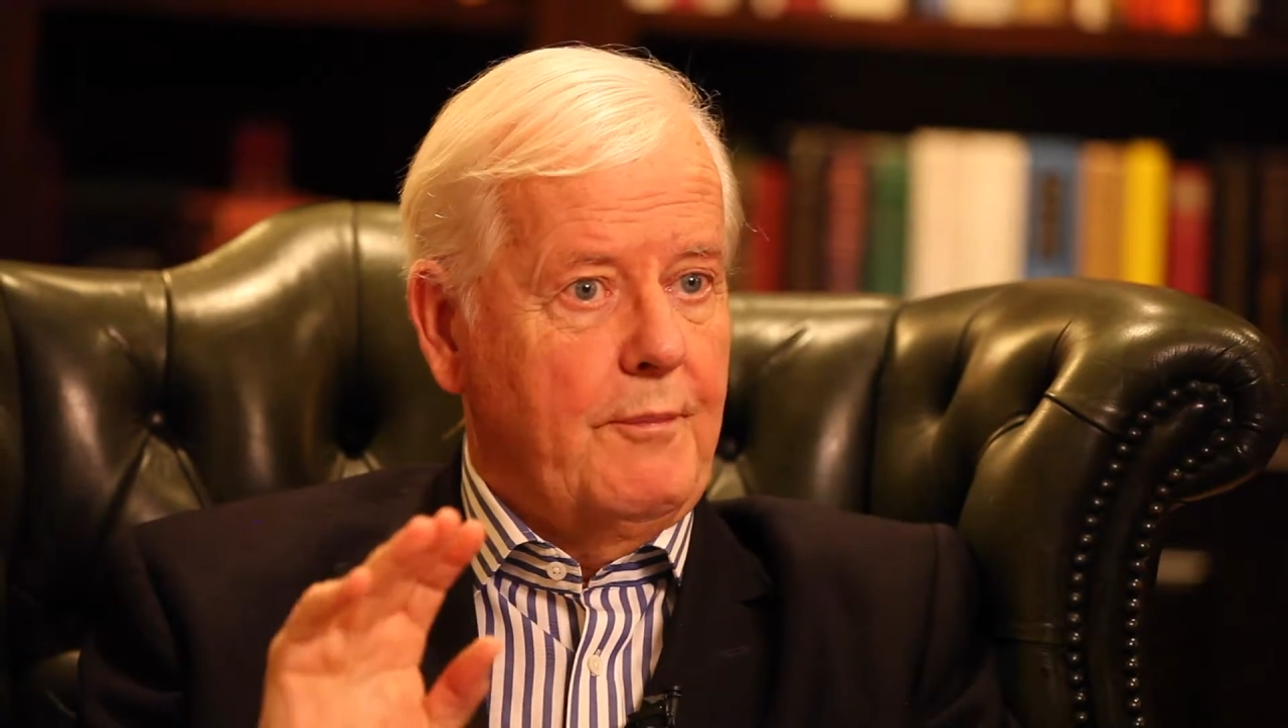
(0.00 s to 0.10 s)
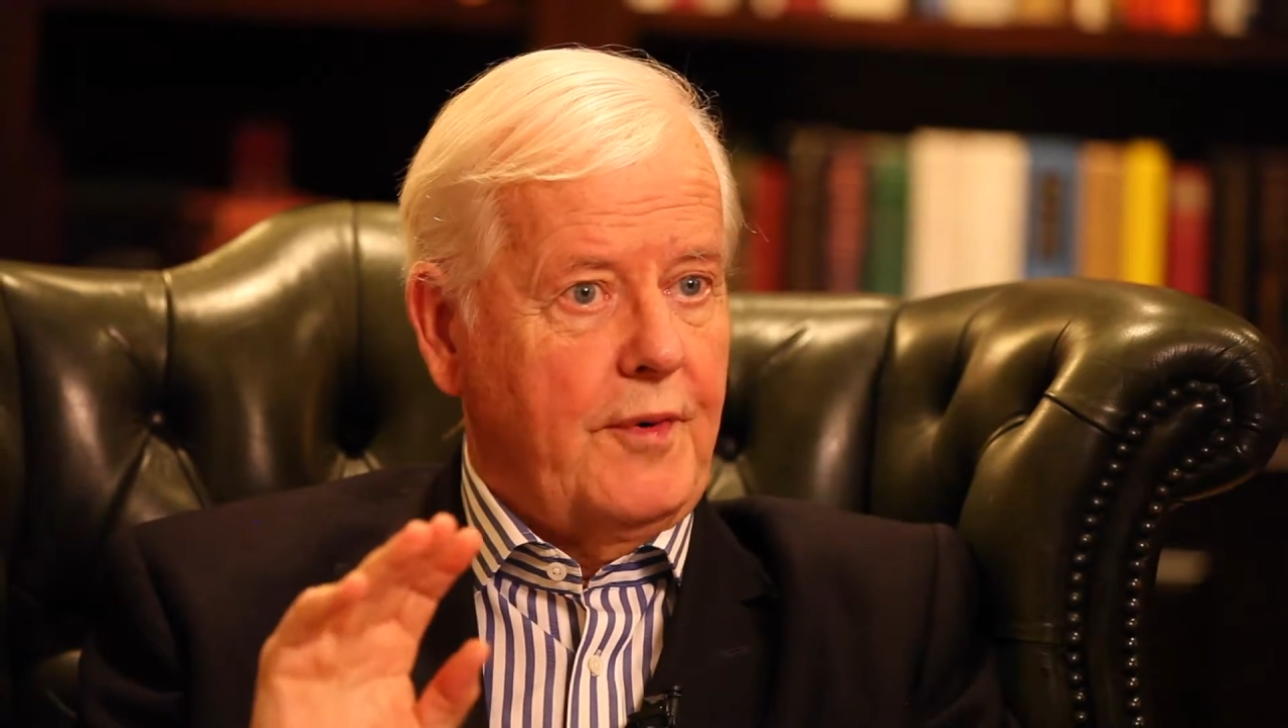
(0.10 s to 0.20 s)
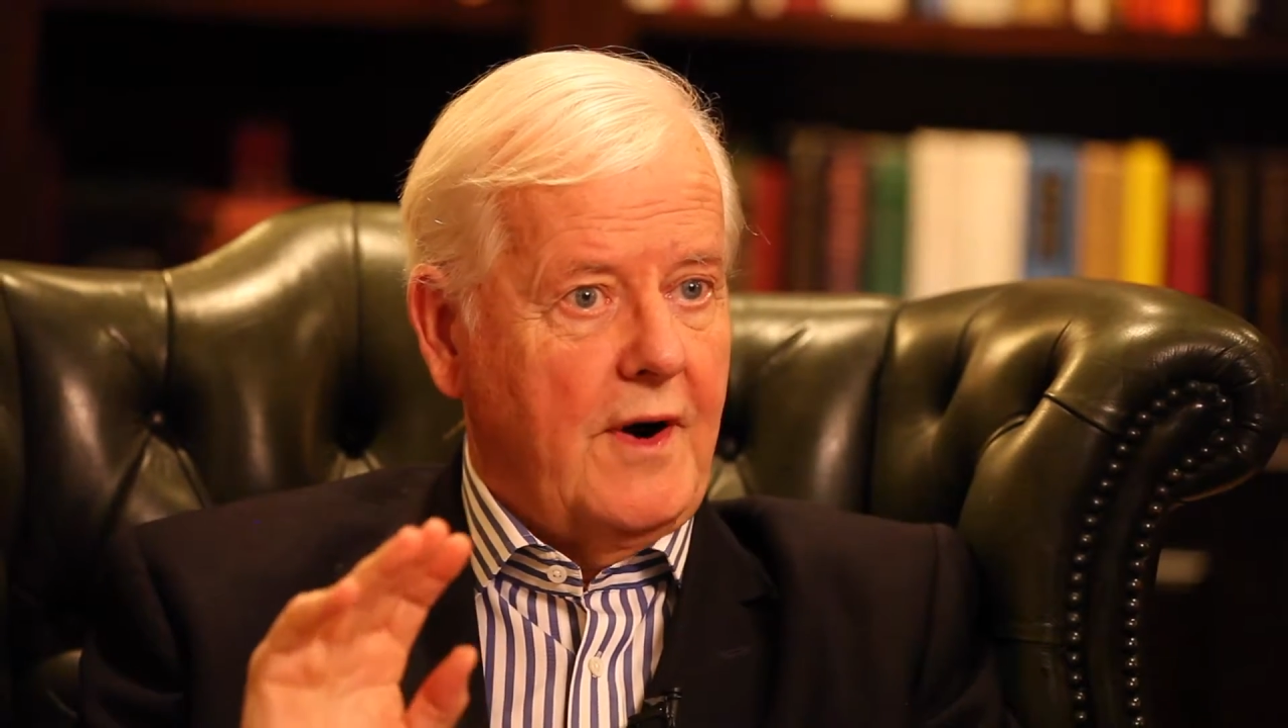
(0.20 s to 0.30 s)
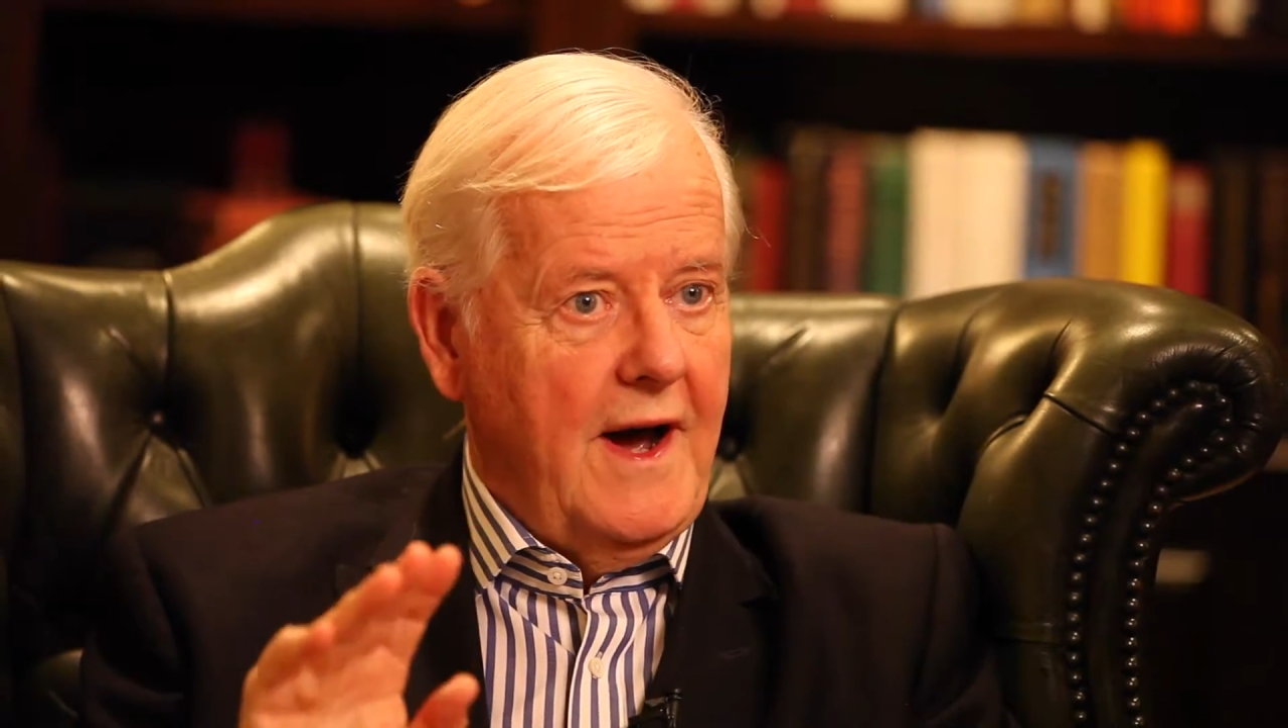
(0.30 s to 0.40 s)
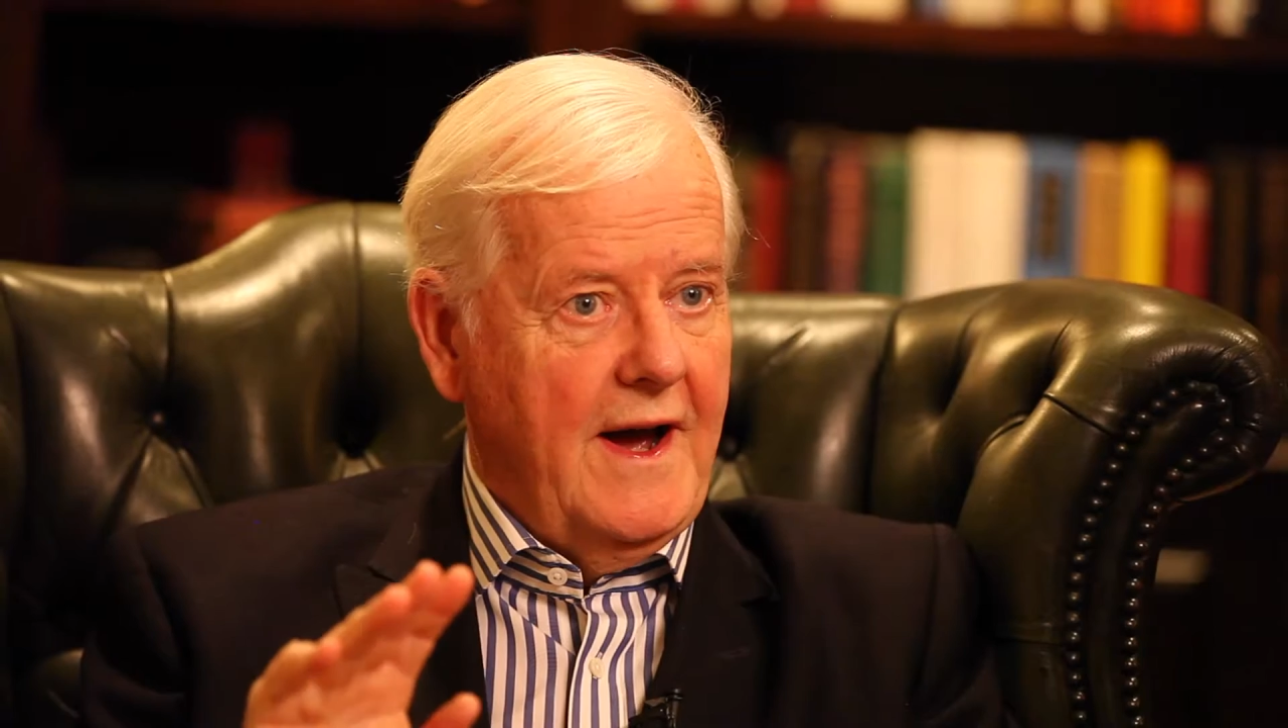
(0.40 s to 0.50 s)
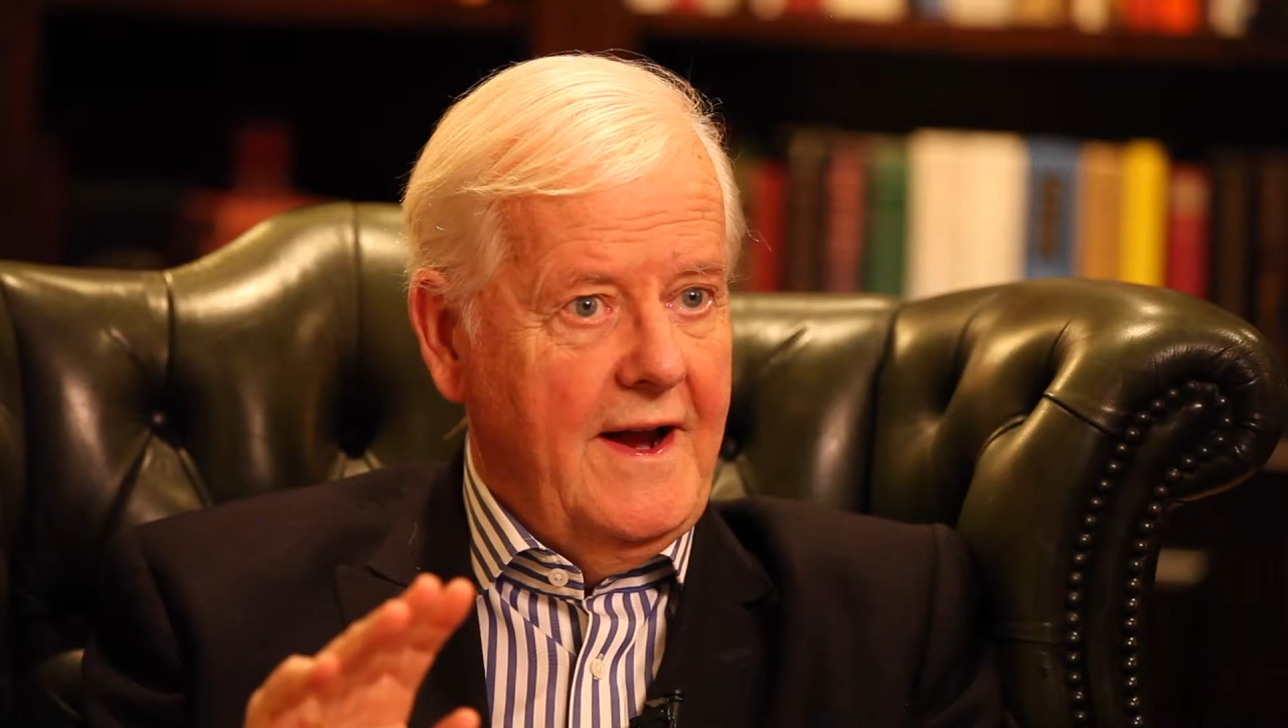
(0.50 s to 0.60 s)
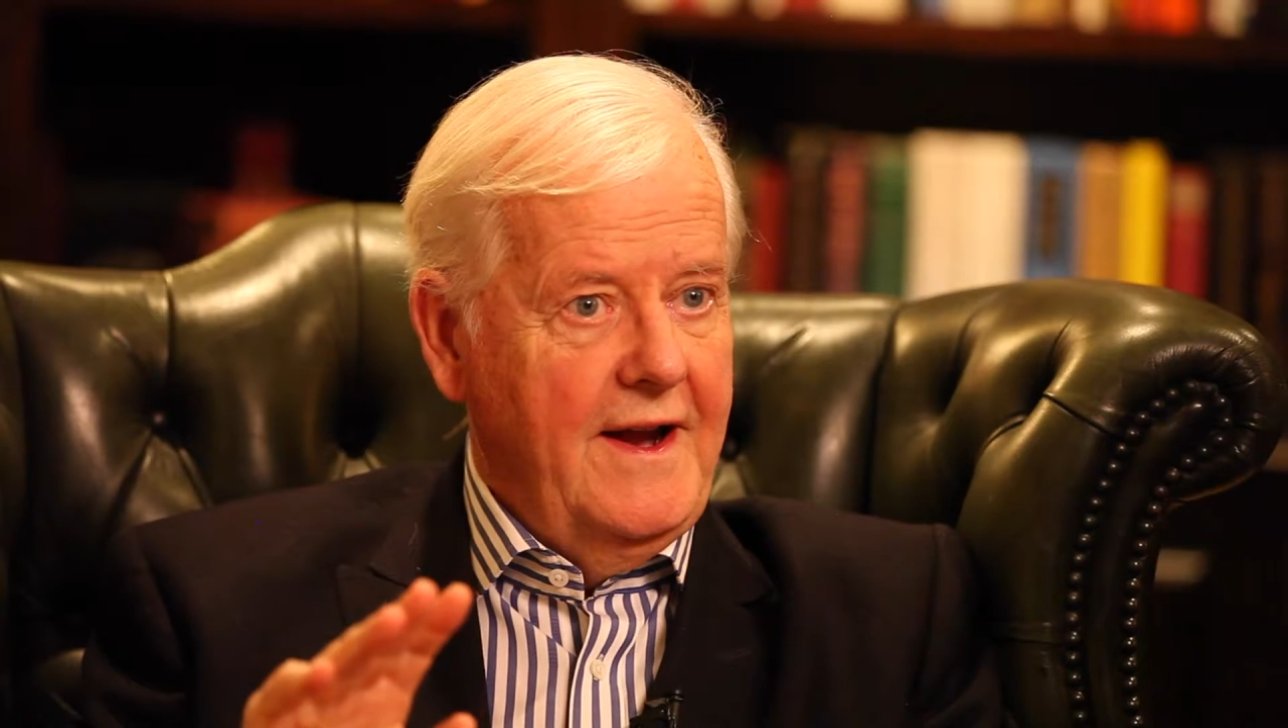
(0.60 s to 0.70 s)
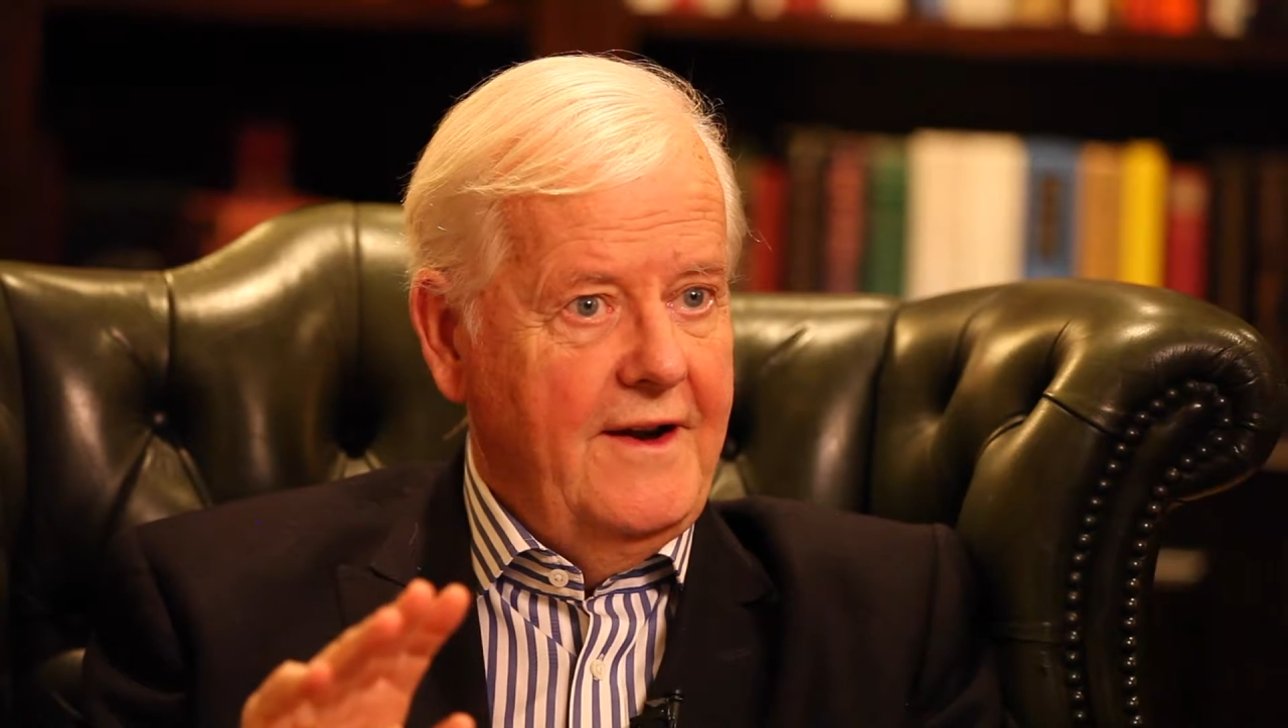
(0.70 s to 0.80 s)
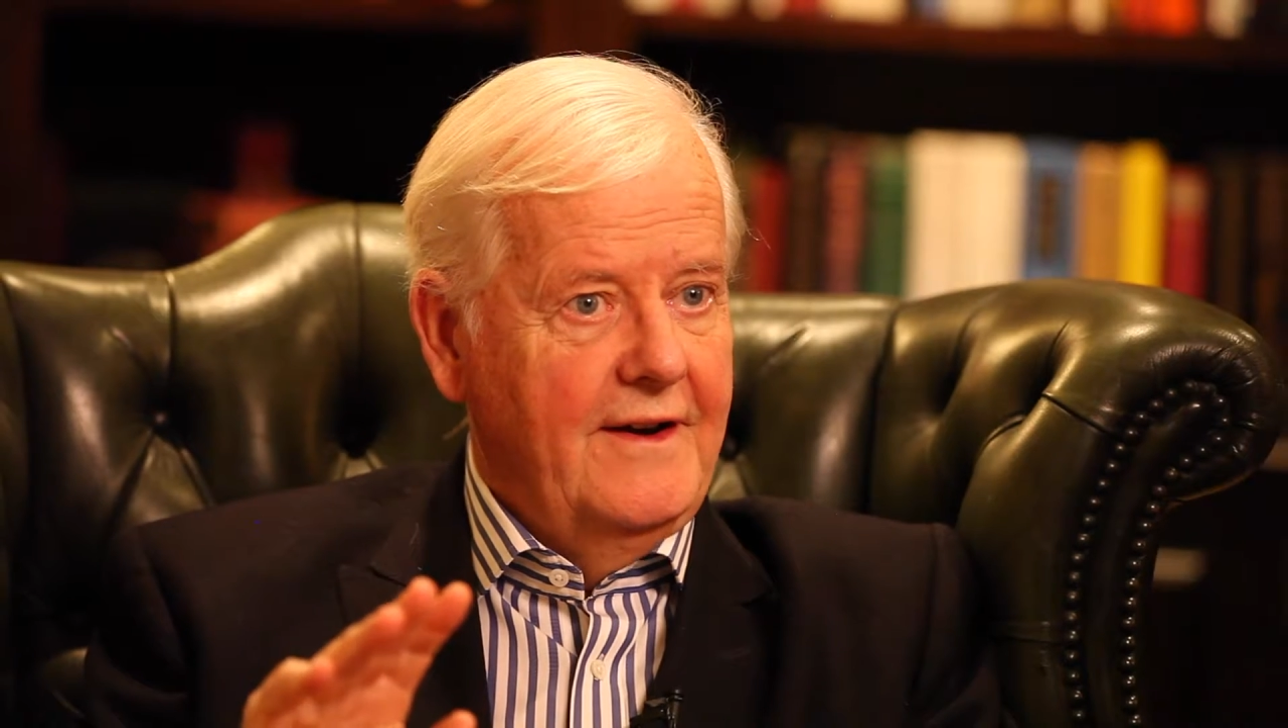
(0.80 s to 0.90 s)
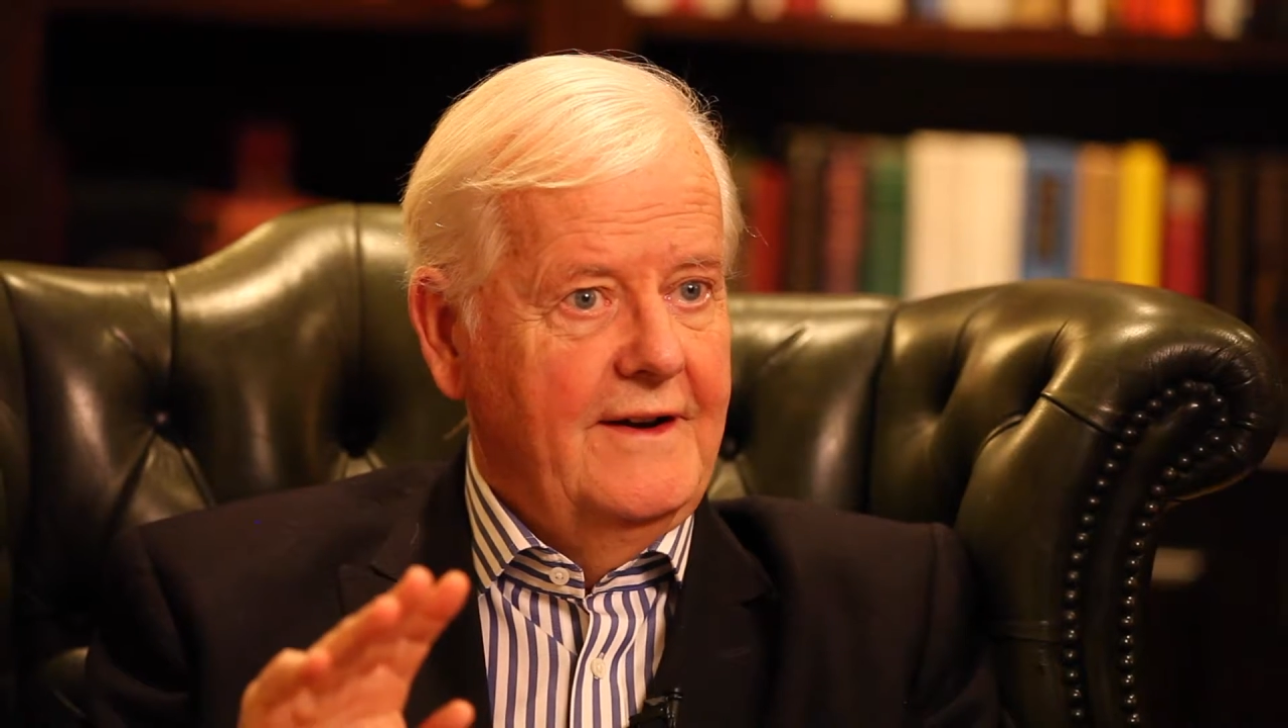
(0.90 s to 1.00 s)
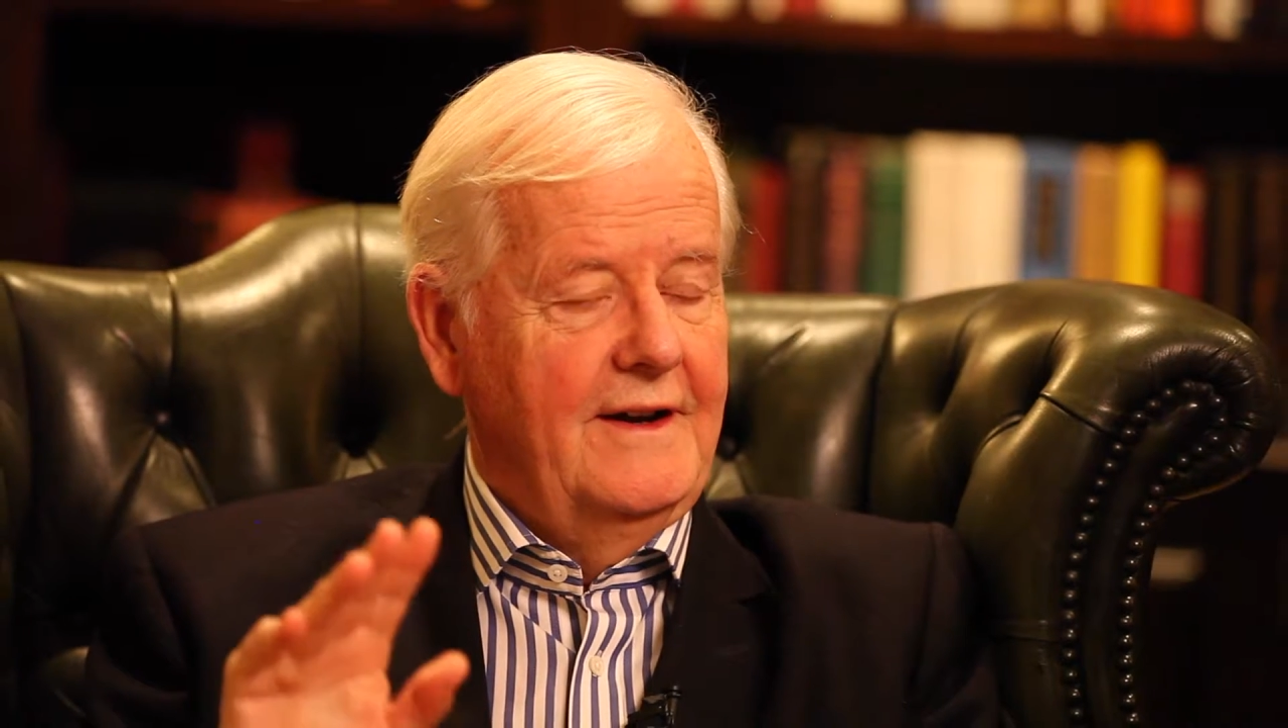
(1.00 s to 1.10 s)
pride